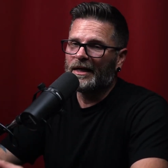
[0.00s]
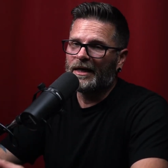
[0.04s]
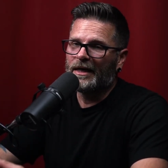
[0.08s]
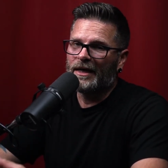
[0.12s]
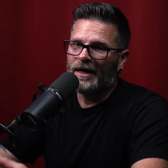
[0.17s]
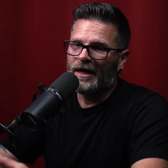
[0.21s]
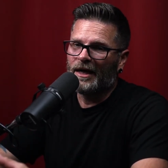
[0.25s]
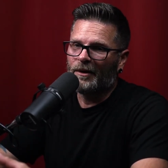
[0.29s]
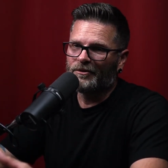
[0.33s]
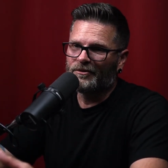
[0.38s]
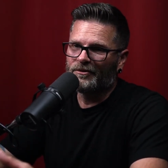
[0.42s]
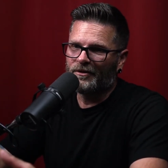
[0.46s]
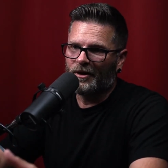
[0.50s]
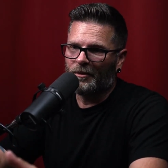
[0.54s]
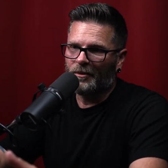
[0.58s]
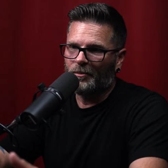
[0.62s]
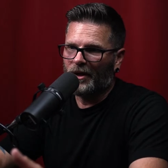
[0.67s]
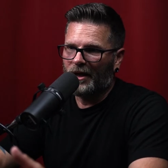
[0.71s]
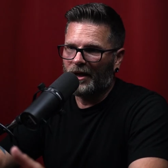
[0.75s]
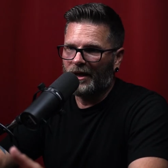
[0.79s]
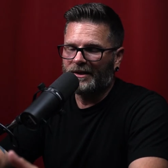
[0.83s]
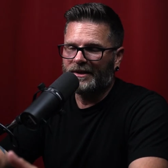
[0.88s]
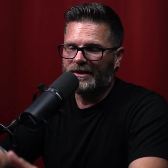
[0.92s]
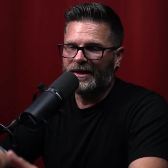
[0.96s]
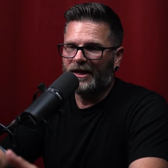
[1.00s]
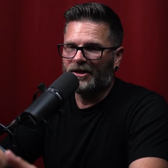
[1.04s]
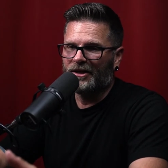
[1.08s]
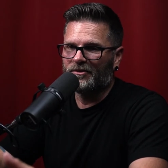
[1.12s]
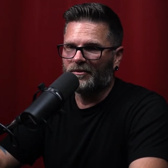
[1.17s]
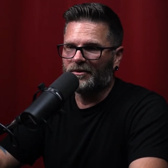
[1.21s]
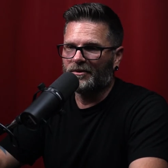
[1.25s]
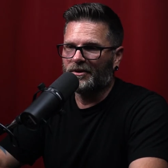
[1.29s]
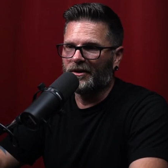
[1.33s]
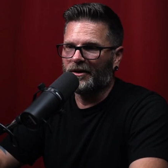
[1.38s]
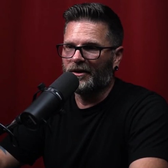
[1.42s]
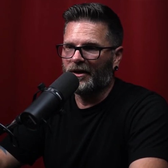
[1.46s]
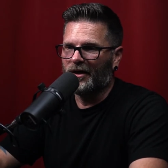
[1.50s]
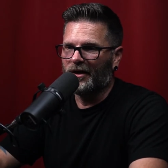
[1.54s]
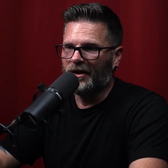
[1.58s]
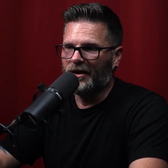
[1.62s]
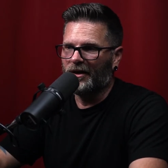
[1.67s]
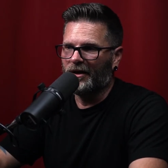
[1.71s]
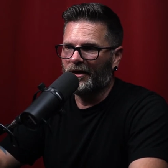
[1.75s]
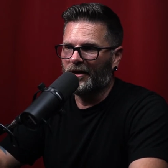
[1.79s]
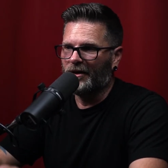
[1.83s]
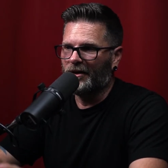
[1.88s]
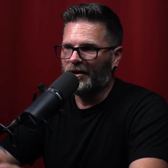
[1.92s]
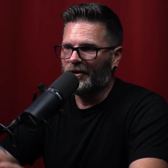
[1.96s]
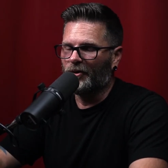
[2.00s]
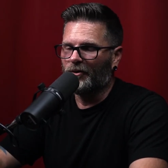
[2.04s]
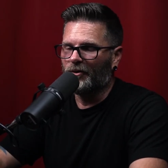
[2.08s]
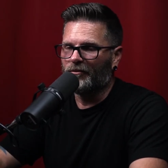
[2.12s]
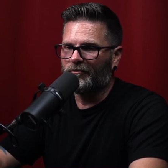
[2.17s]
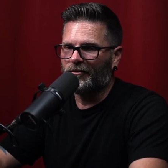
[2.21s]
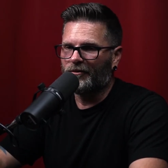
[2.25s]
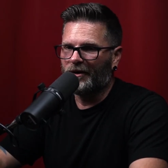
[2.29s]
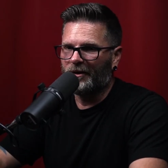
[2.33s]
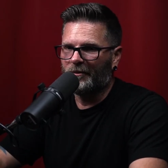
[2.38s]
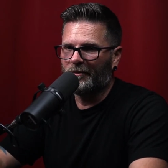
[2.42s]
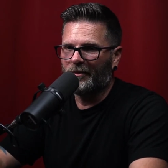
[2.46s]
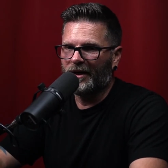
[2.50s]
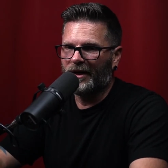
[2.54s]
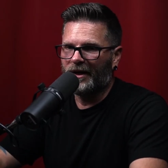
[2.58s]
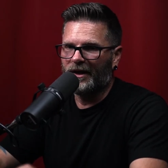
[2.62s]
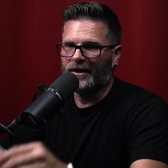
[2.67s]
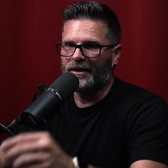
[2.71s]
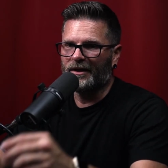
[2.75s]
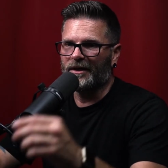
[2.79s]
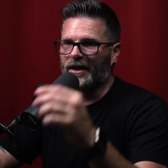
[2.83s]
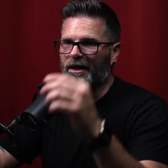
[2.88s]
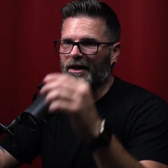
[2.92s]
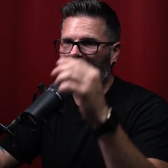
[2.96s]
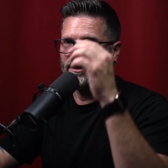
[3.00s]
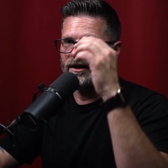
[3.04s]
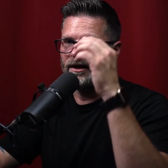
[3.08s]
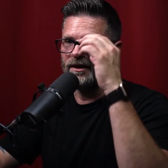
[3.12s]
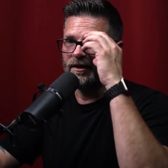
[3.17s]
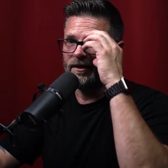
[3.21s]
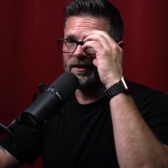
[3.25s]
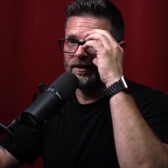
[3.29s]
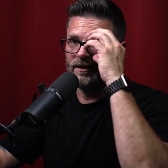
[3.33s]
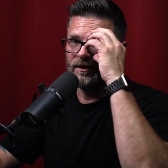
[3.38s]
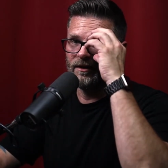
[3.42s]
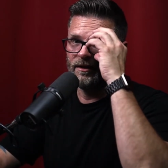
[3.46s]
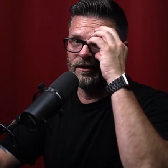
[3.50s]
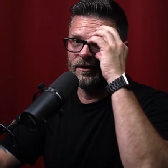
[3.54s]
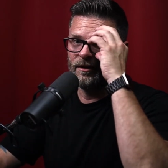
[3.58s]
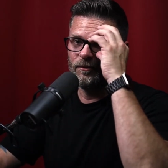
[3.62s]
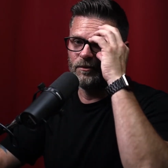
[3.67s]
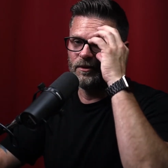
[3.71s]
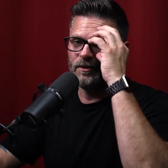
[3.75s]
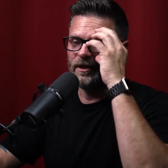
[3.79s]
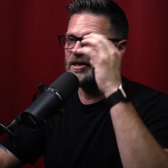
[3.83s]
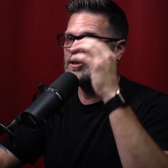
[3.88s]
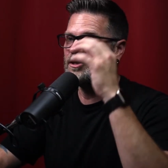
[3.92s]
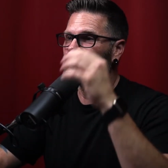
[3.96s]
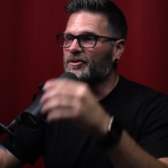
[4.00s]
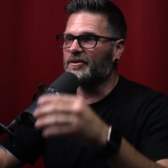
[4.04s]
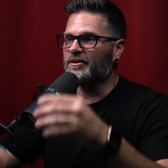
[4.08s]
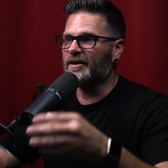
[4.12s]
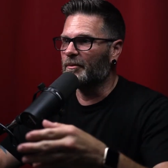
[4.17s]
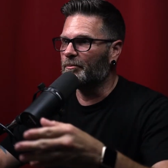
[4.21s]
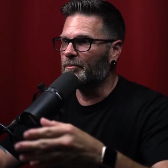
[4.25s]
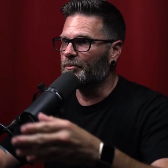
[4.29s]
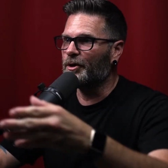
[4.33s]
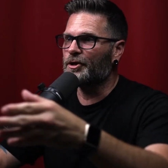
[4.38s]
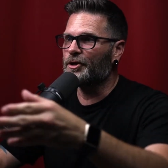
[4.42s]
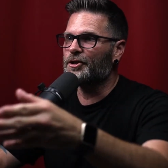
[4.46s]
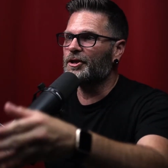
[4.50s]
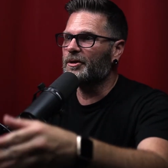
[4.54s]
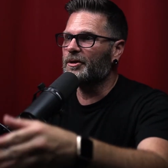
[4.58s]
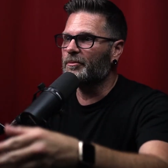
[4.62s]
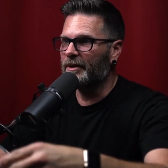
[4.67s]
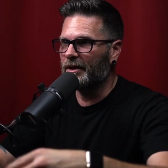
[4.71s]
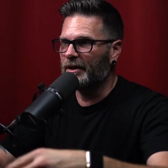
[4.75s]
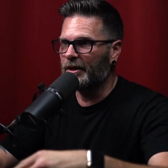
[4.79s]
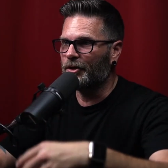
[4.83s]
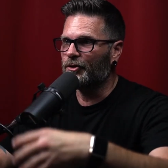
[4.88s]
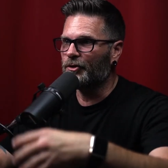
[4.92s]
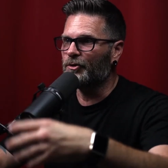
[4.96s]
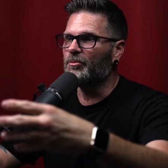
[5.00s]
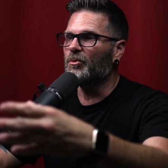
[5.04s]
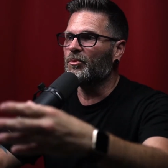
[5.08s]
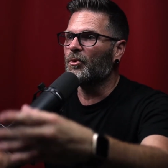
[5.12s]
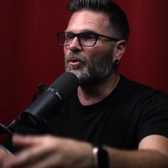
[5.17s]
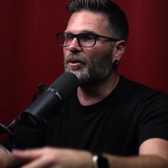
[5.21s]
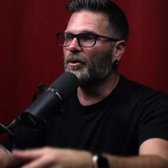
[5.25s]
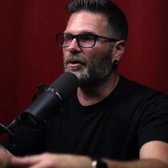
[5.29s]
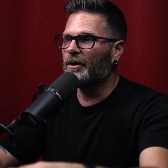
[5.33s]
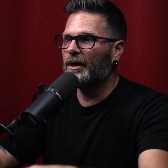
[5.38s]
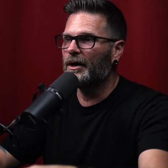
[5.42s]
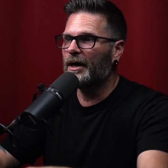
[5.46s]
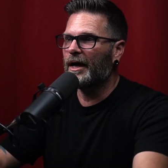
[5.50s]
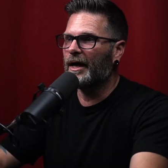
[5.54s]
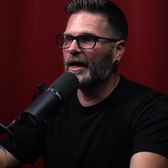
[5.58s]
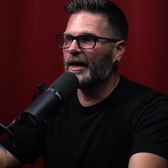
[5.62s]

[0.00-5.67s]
I was on a podcast with an old friend of mine, and he just kept pushing me to do more.